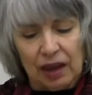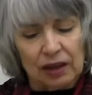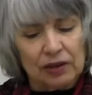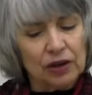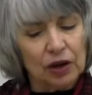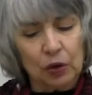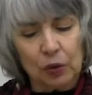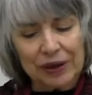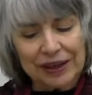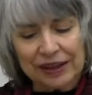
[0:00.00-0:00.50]

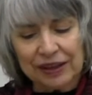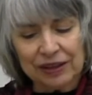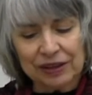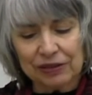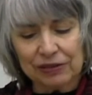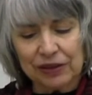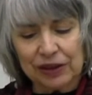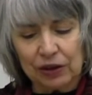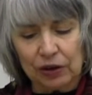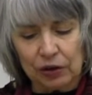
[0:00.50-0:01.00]
No end
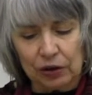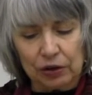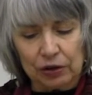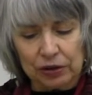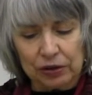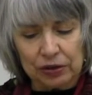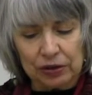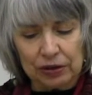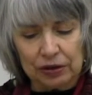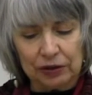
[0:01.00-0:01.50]
of the
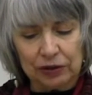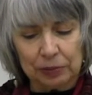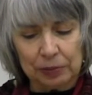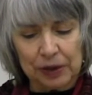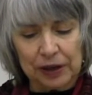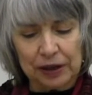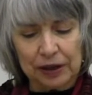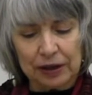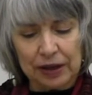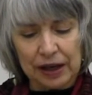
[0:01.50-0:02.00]
earth is
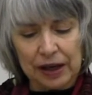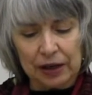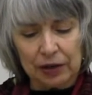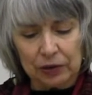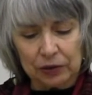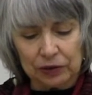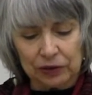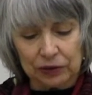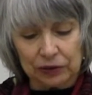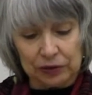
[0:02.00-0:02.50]
being
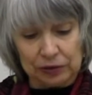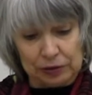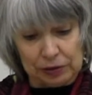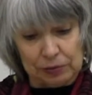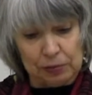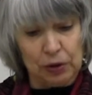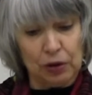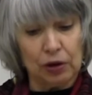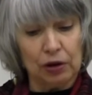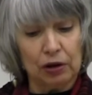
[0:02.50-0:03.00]
announced
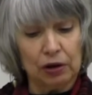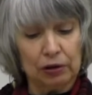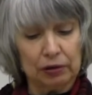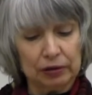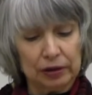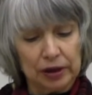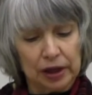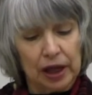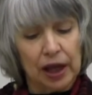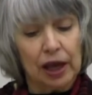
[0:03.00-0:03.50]
in
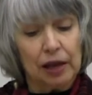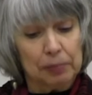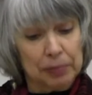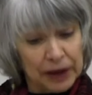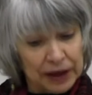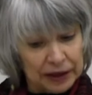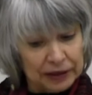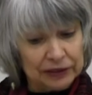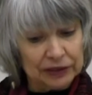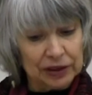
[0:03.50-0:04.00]
Paul,
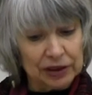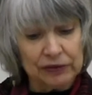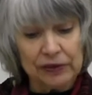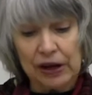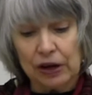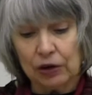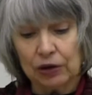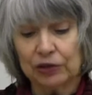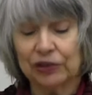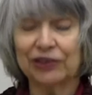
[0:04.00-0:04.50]
but of
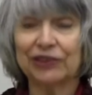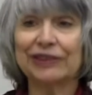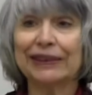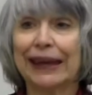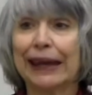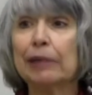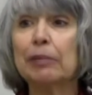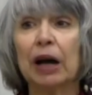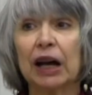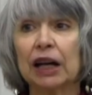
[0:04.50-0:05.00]
our
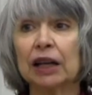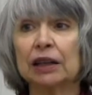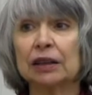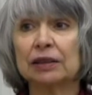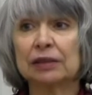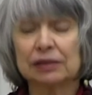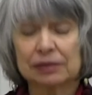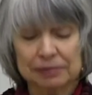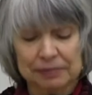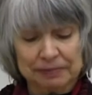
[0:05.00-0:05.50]
schema,
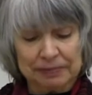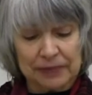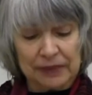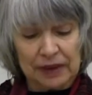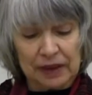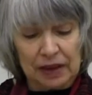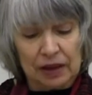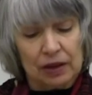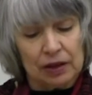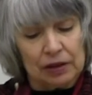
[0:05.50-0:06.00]

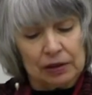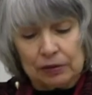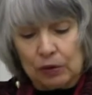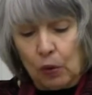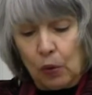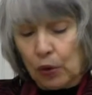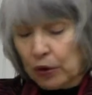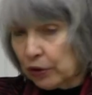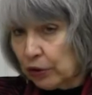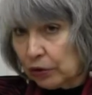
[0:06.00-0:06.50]

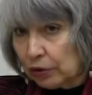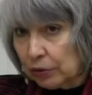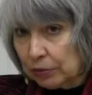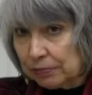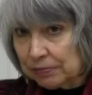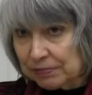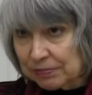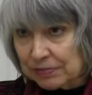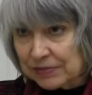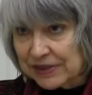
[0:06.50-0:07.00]
order,
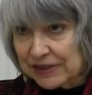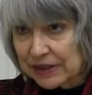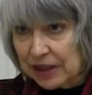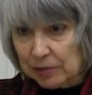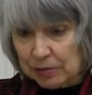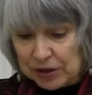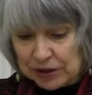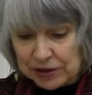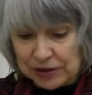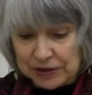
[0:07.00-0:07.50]

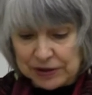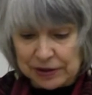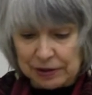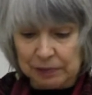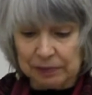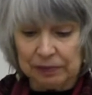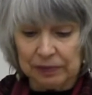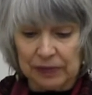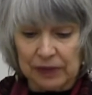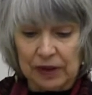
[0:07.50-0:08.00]

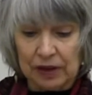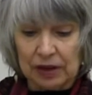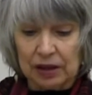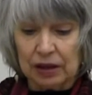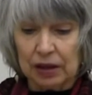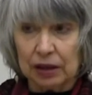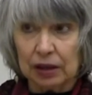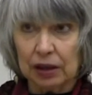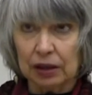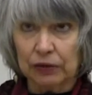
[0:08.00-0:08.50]
schematism
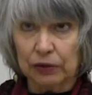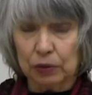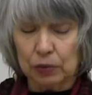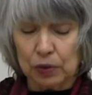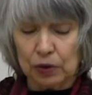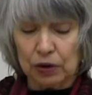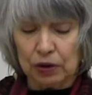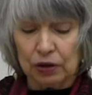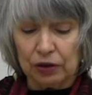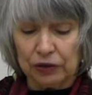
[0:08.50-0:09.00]
of the
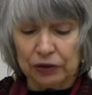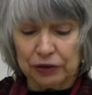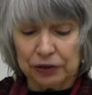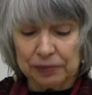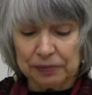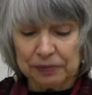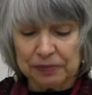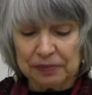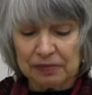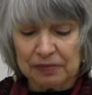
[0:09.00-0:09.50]
world.
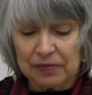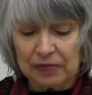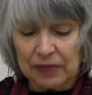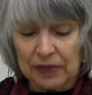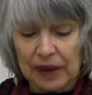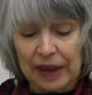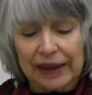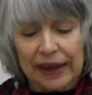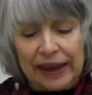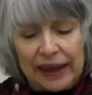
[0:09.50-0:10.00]

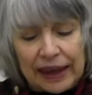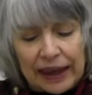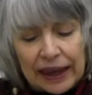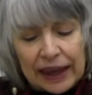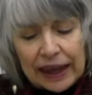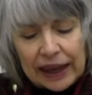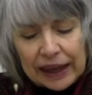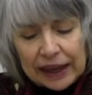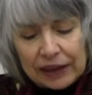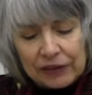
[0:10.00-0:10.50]

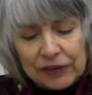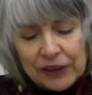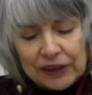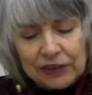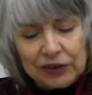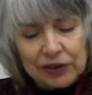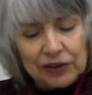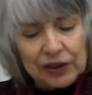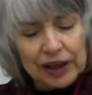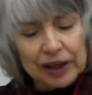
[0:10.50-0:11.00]
If then
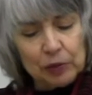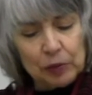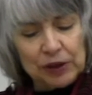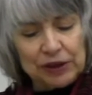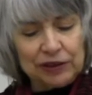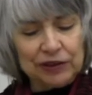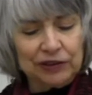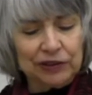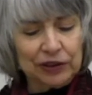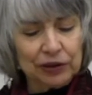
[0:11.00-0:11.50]
tonight we
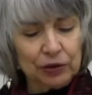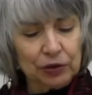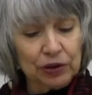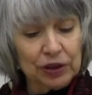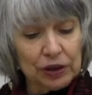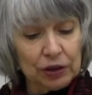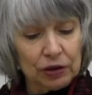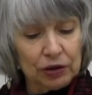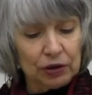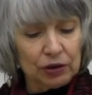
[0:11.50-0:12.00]
consider
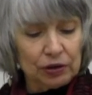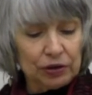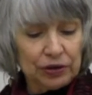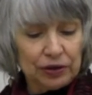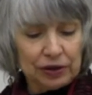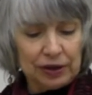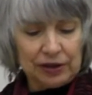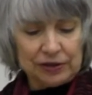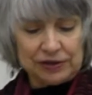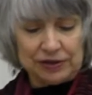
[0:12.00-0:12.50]
the
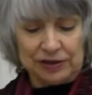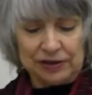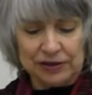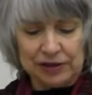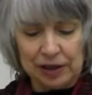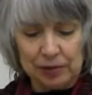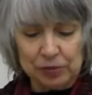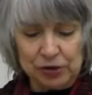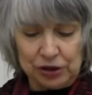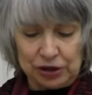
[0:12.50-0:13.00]
earth as the
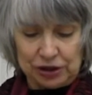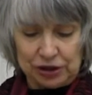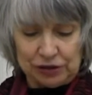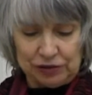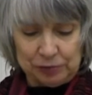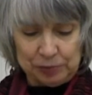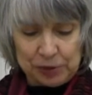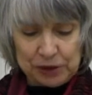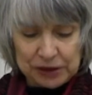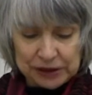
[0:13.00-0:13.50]
subject
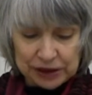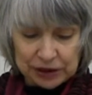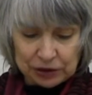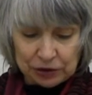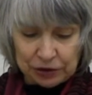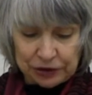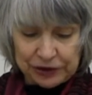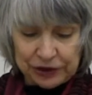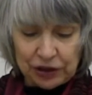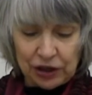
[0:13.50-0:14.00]
of
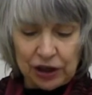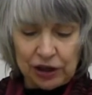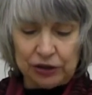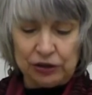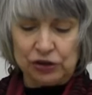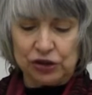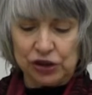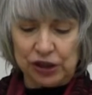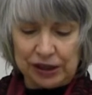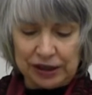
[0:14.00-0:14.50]
political
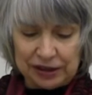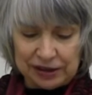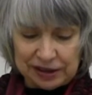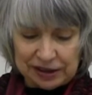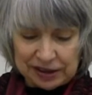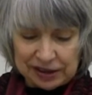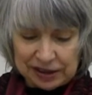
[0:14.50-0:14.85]
theology,